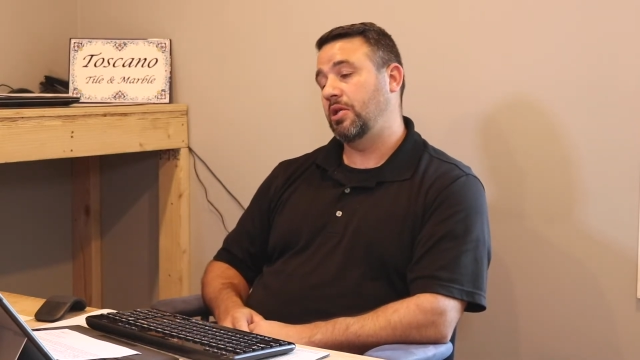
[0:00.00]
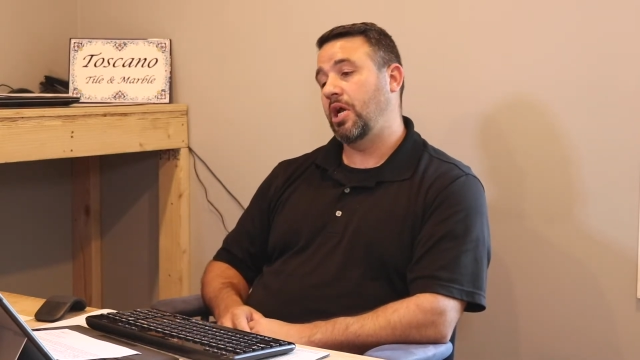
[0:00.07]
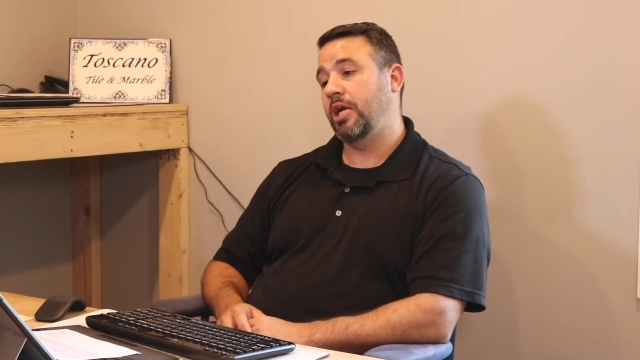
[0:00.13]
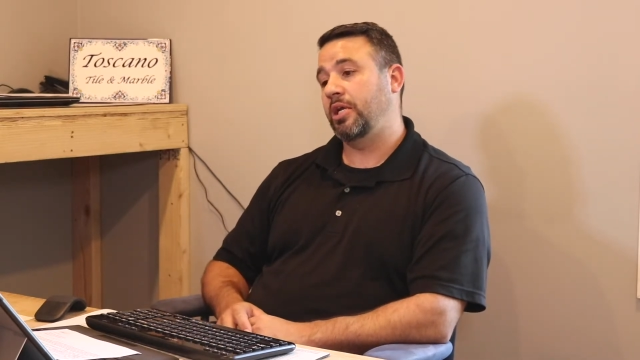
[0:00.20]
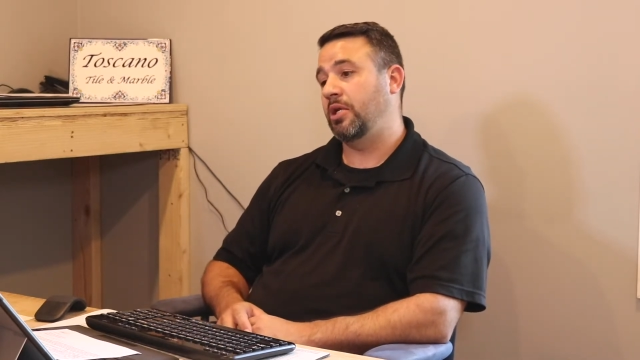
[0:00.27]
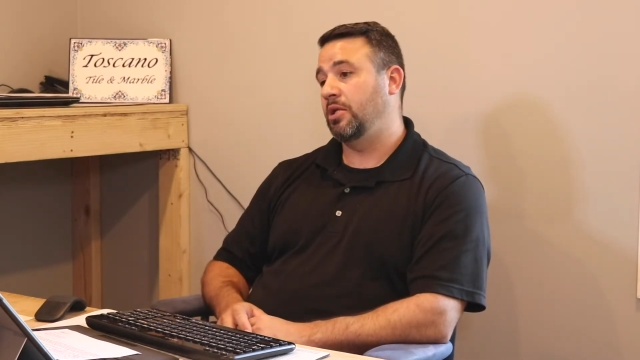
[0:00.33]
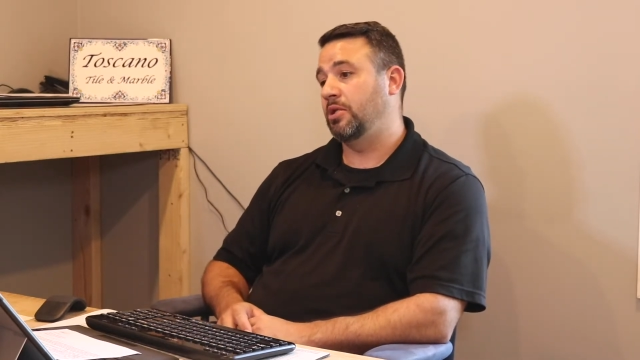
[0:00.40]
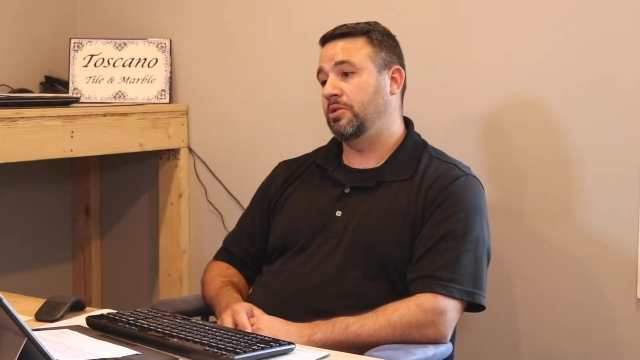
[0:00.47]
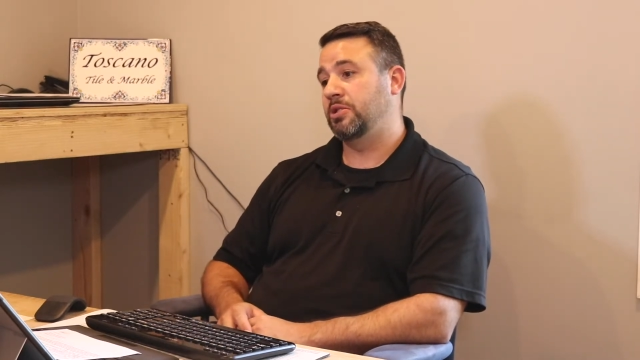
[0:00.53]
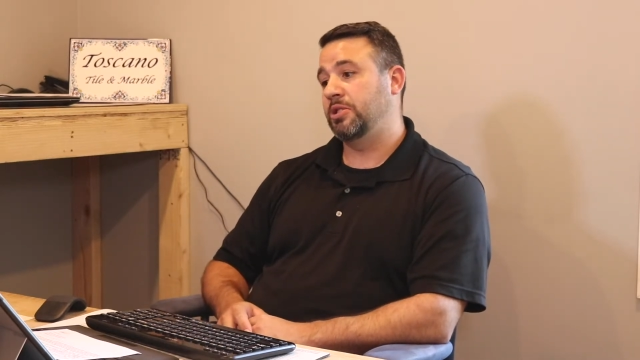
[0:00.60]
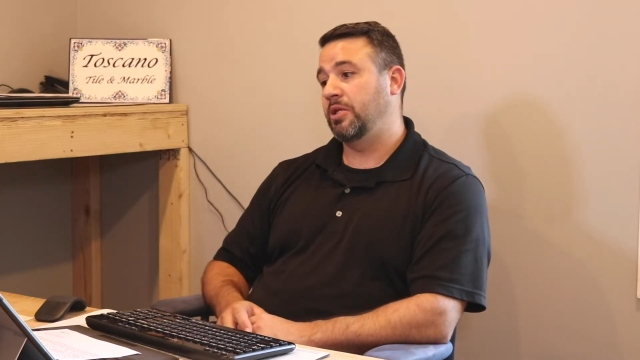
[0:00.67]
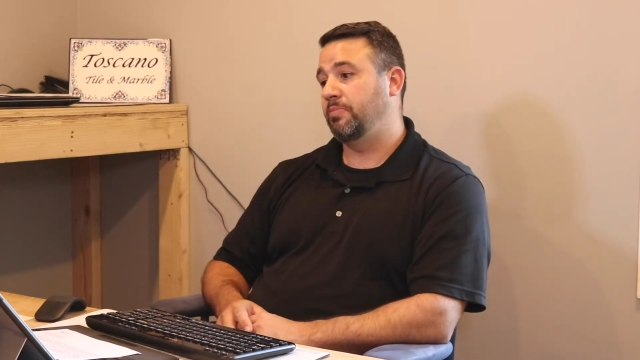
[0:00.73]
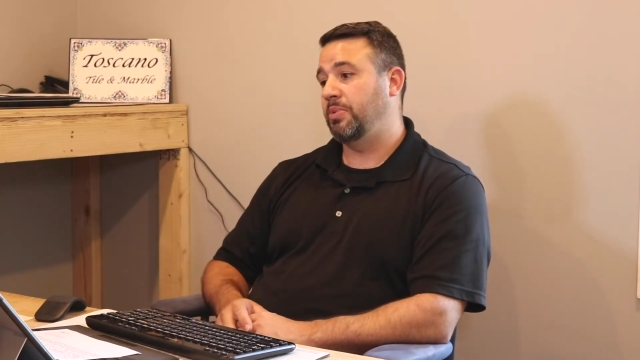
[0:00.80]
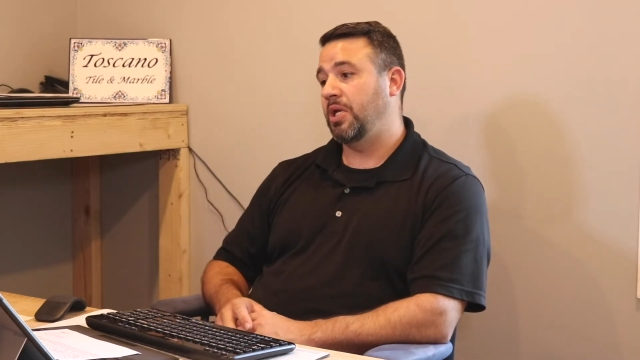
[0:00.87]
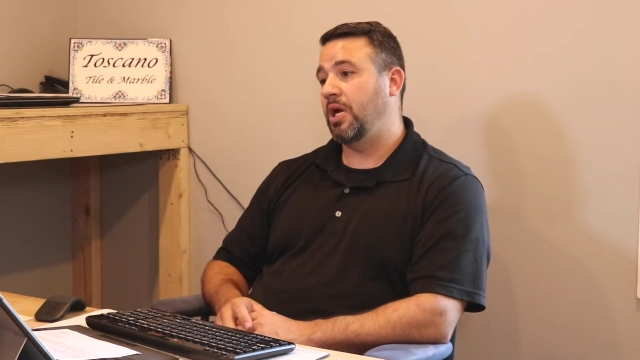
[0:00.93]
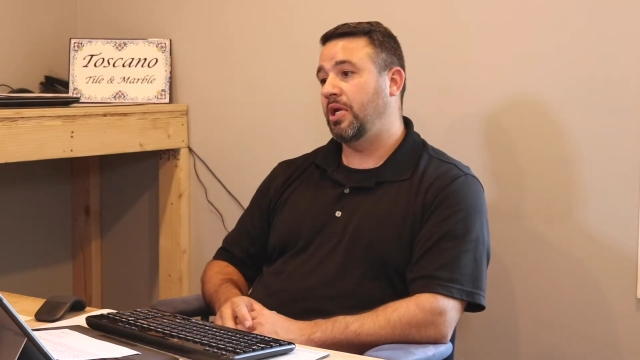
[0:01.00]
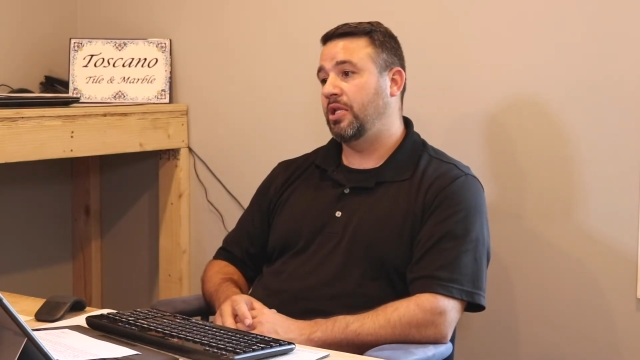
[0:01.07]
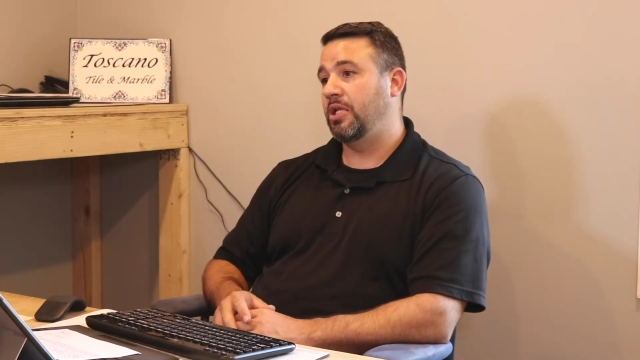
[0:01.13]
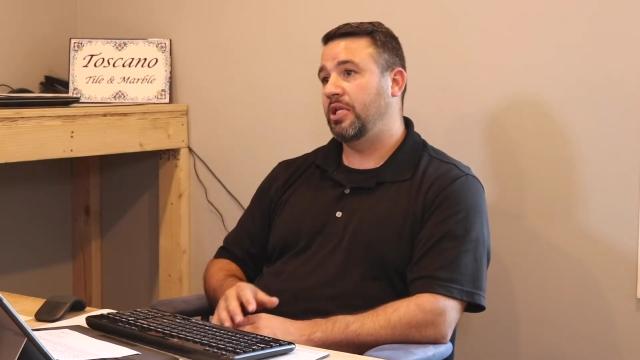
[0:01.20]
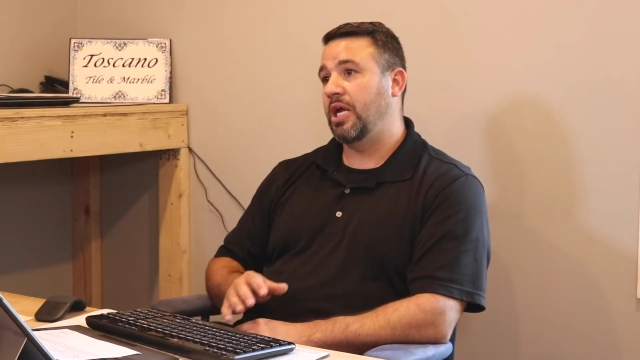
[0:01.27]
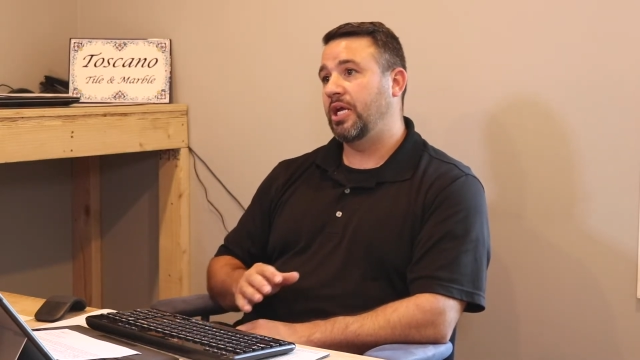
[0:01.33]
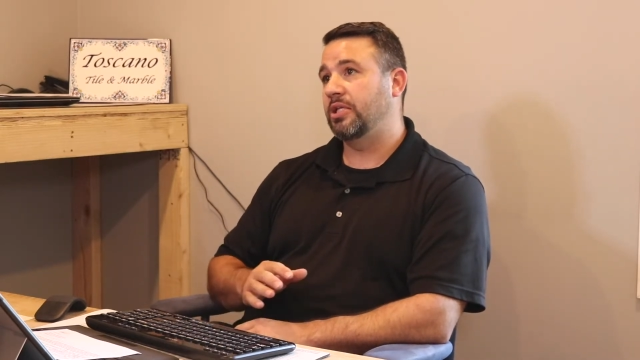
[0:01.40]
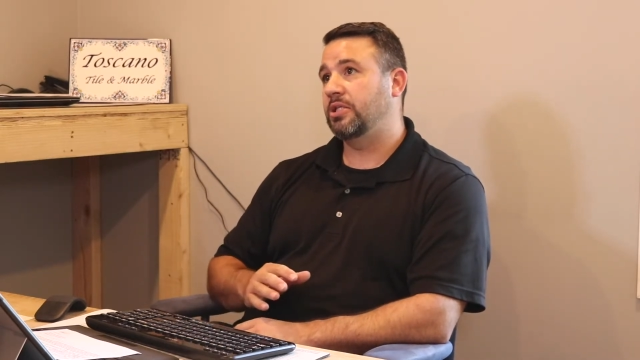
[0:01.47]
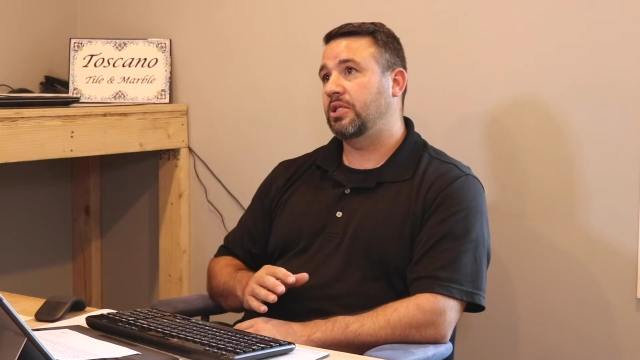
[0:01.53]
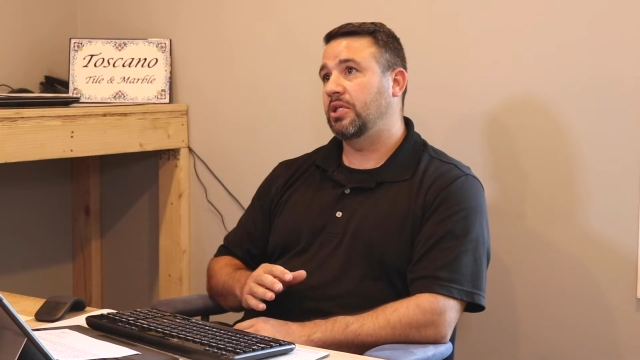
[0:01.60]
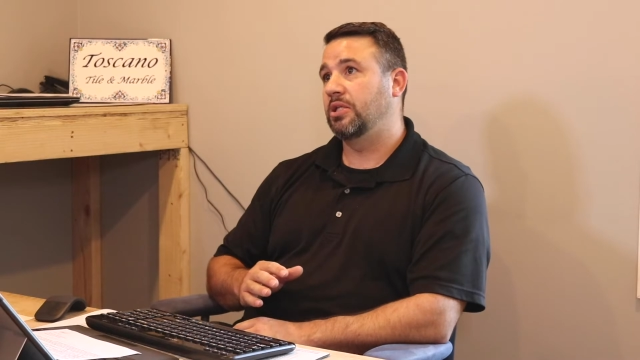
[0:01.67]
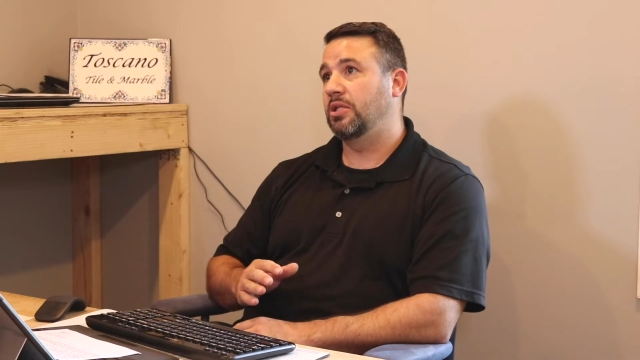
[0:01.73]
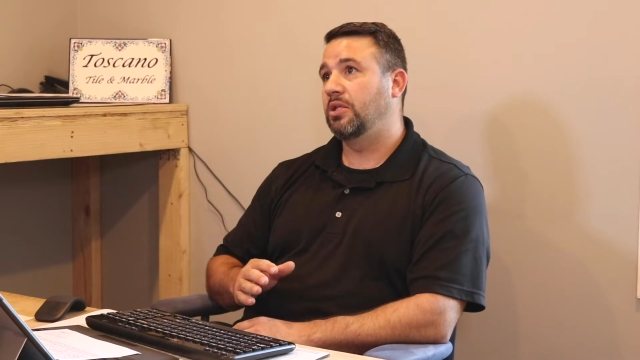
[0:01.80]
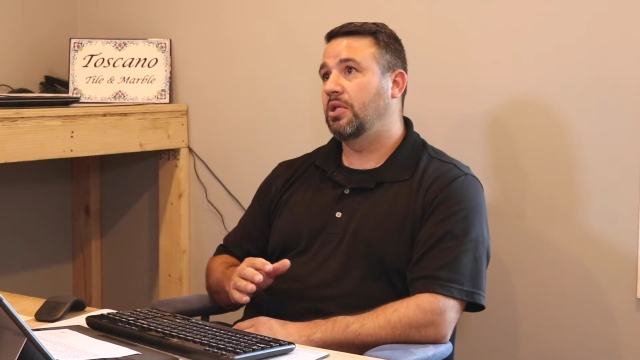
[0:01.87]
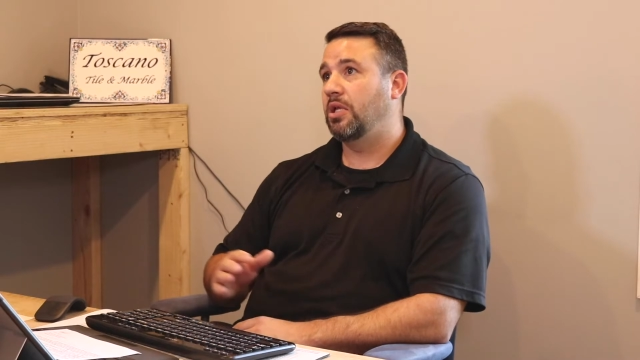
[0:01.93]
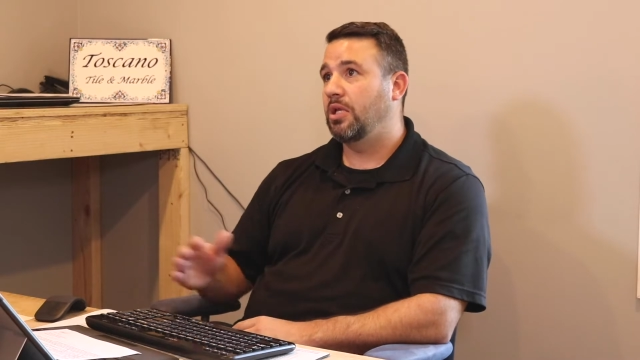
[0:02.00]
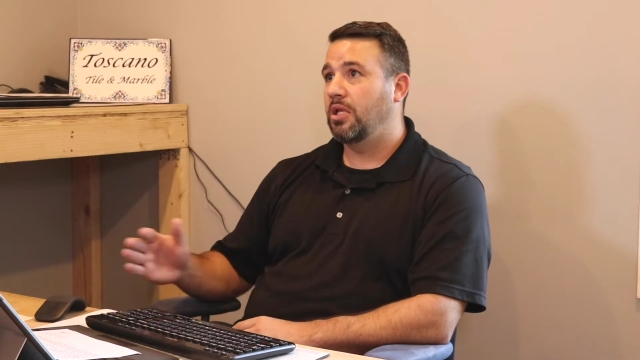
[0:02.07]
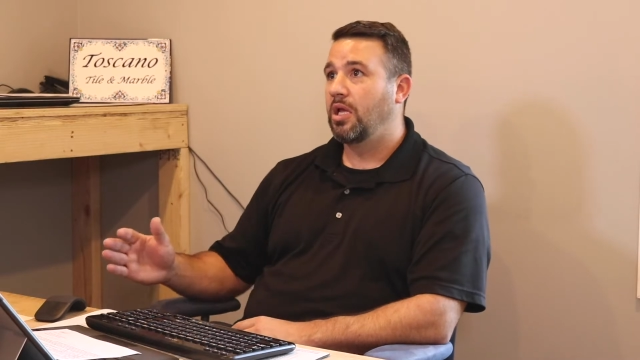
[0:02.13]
I can sit behind the desk and